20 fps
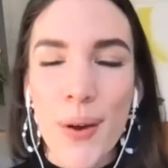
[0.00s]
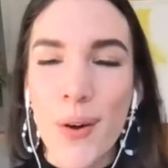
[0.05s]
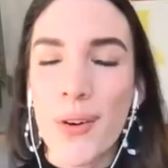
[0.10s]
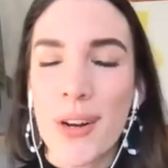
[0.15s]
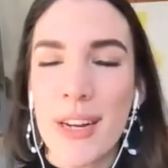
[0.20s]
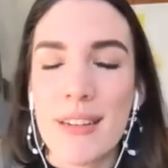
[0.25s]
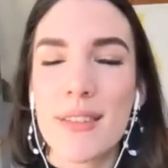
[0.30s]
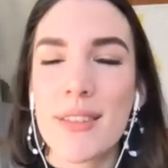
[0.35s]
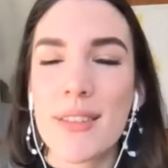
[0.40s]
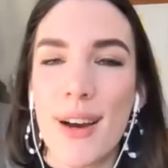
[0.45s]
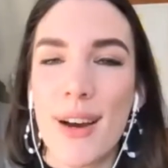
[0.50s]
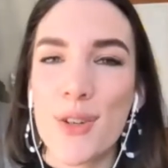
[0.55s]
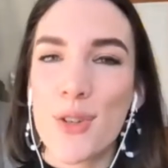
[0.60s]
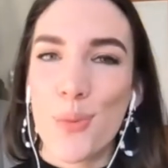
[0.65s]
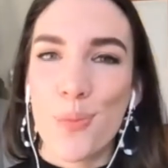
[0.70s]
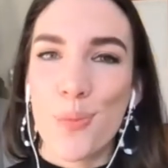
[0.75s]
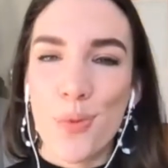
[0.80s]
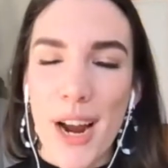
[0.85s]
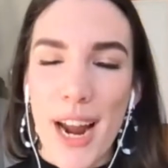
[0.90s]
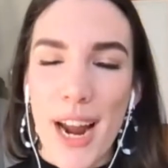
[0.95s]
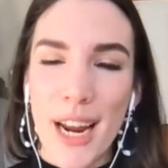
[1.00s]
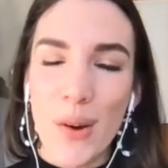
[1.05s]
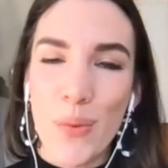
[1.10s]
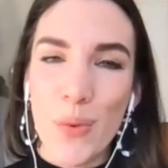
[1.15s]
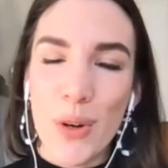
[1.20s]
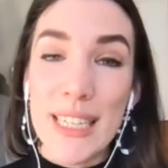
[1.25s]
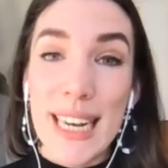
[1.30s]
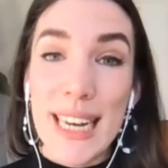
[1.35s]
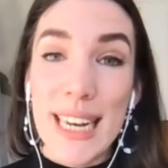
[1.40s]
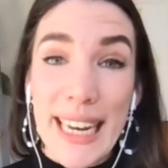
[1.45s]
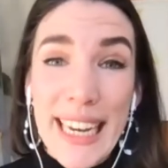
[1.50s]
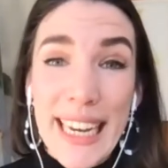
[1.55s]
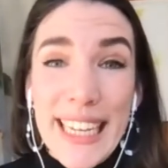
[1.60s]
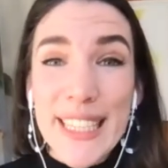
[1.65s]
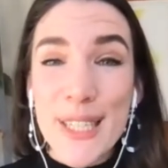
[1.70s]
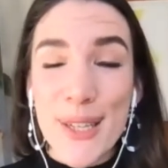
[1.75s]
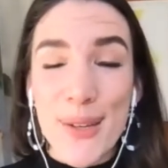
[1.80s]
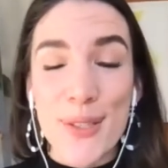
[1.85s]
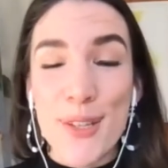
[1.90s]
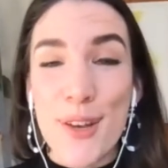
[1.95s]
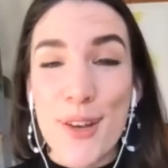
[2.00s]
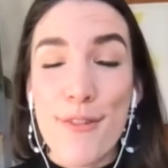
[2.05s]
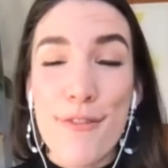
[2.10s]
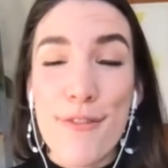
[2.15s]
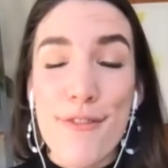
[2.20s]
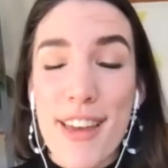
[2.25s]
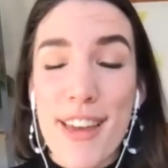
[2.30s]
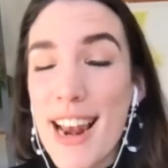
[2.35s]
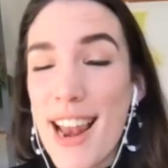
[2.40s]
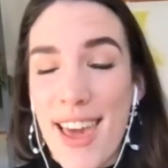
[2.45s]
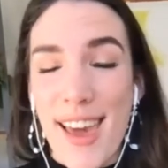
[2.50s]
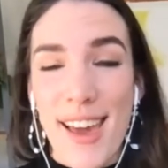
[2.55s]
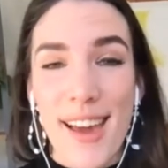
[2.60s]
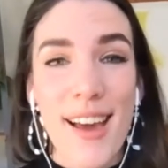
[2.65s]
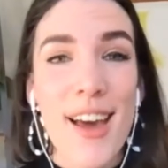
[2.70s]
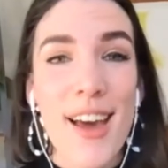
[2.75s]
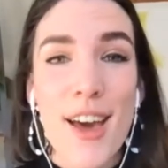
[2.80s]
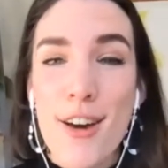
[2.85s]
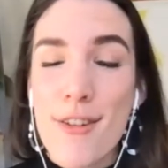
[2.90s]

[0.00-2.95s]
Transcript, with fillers: on inside your brain which leads you to feeling